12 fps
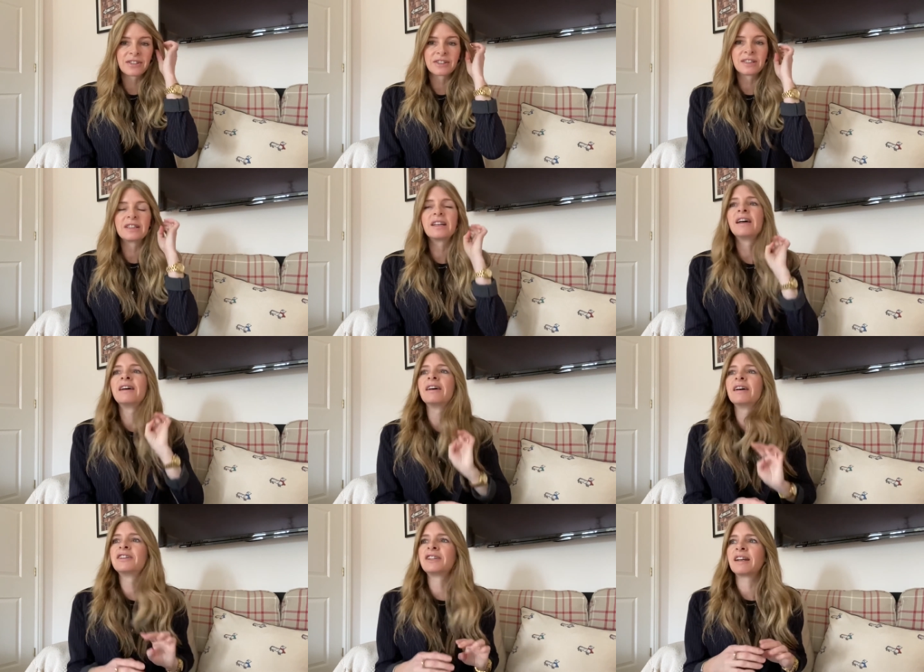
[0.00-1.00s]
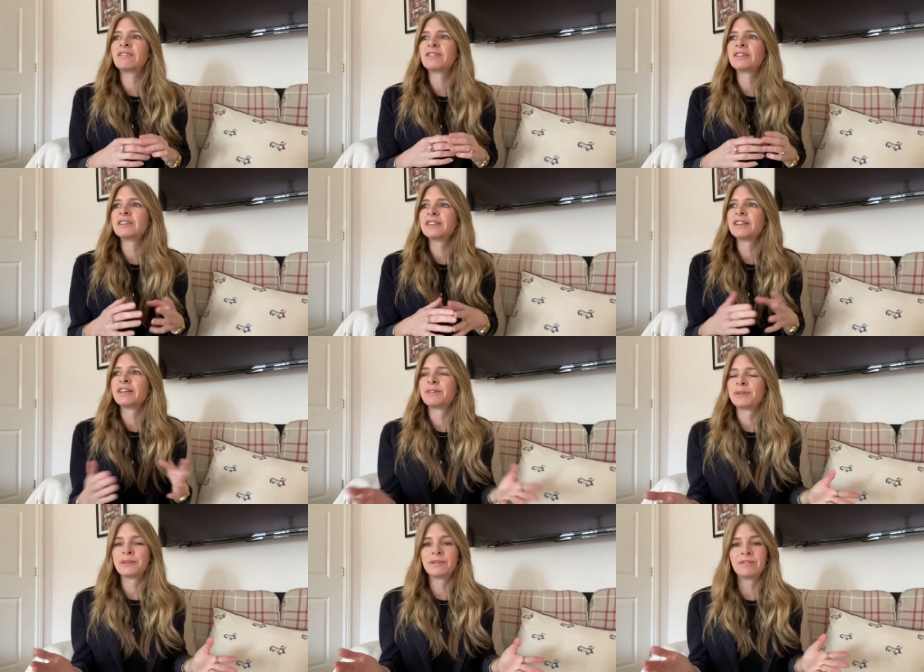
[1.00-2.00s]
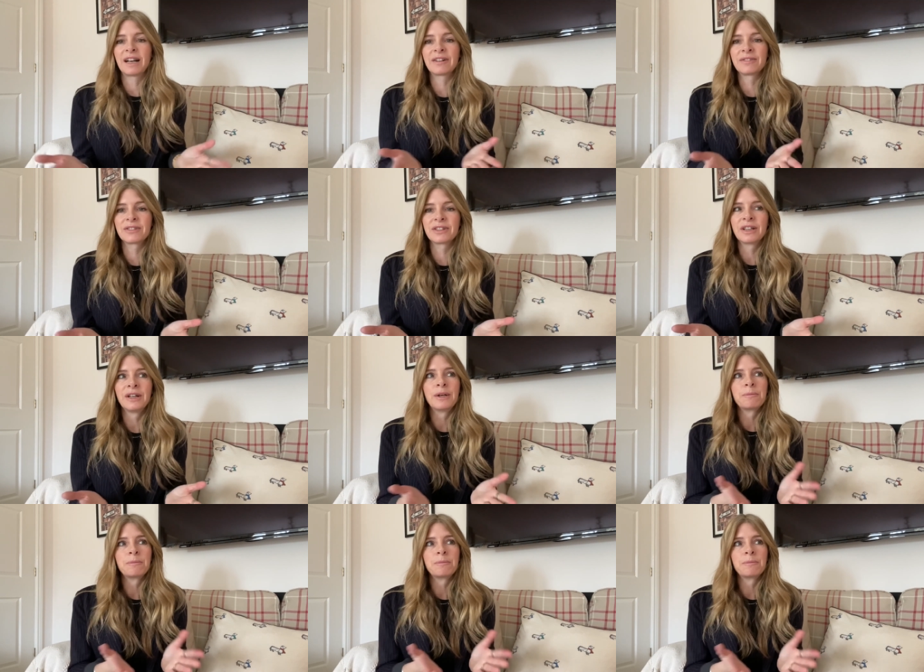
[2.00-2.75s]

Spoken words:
a general, all round,